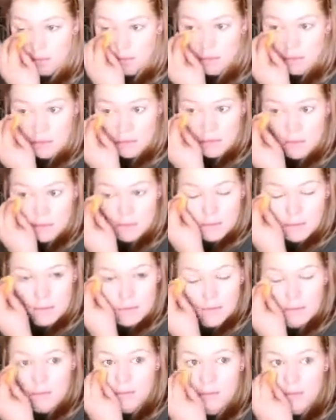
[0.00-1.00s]
And then we're
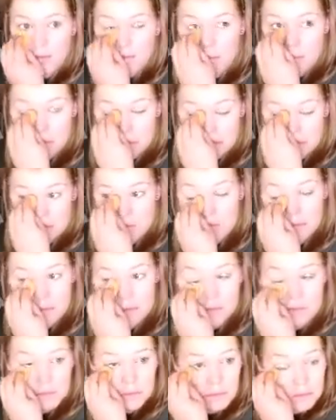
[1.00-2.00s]
going to follow that by
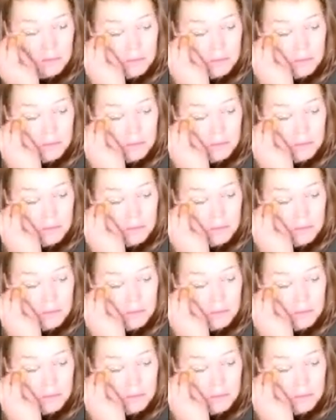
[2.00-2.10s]
setting the